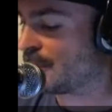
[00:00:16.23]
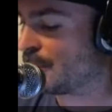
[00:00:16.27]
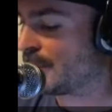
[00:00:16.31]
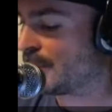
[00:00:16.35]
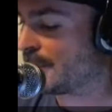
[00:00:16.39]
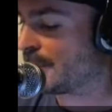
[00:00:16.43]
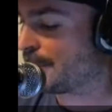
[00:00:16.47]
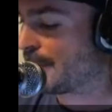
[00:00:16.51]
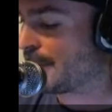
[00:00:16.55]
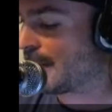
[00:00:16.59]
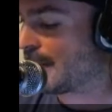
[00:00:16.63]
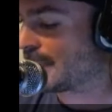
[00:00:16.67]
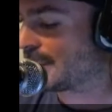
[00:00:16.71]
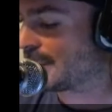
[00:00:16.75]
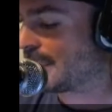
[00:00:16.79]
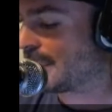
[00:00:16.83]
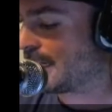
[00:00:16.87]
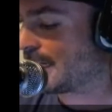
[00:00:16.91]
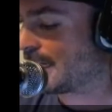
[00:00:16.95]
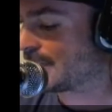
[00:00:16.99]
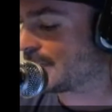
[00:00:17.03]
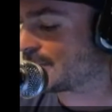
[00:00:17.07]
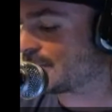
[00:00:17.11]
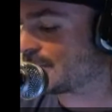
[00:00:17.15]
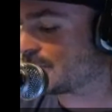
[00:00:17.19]
Week
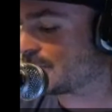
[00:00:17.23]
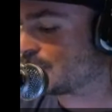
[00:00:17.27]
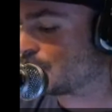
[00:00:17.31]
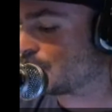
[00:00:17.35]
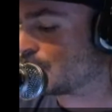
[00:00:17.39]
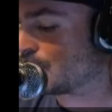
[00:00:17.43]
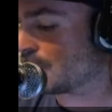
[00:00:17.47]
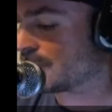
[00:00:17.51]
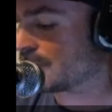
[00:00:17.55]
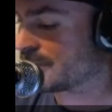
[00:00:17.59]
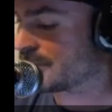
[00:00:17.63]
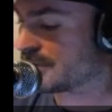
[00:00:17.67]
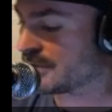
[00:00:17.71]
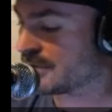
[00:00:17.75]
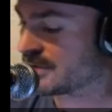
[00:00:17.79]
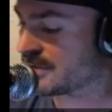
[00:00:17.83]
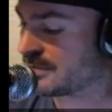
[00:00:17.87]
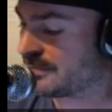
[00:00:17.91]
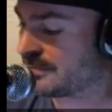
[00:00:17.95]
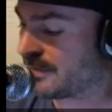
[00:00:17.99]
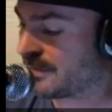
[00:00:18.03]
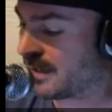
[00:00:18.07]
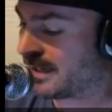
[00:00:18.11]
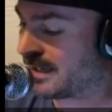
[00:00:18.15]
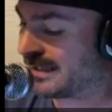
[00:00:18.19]
podcast is the World Series of
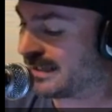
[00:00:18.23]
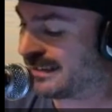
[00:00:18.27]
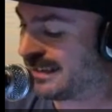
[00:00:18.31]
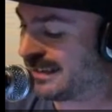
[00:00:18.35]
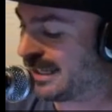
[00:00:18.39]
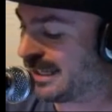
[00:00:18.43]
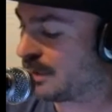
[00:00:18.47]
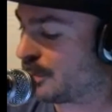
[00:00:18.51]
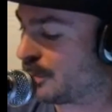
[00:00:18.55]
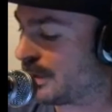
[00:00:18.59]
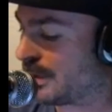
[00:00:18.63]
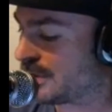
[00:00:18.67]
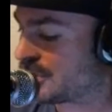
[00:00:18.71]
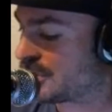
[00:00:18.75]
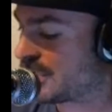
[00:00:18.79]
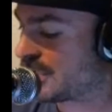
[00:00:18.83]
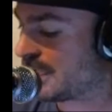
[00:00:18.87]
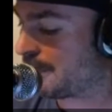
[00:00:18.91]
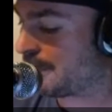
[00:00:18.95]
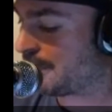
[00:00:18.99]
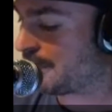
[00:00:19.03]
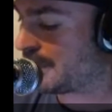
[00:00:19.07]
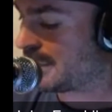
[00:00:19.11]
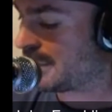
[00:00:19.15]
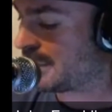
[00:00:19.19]
Fighting lightweight
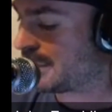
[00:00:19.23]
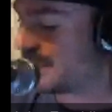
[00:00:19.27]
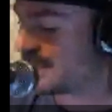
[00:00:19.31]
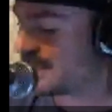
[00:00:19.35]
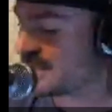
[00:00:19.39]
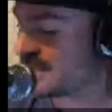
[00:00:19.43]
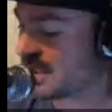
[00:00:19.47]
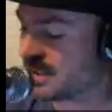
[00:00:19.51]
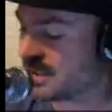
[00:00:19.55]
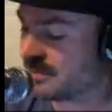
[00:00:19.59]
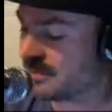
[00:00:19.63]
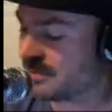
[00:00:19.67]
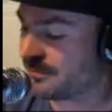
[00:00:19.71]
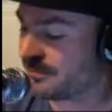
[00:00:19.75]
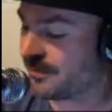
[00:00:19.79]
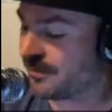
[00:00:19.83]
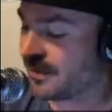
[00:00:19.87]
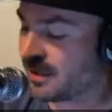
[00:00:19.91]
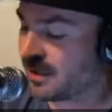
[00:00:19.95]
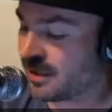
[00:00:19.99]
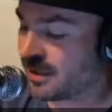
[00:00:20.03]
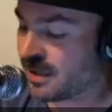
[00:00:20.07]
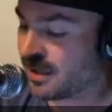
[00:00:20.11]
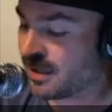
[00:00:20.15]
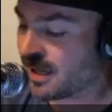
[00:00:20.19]
champion. He is
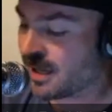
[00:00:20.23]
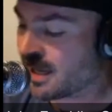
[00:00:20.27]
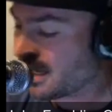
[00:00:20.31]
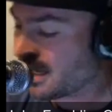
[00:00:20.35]
undefeated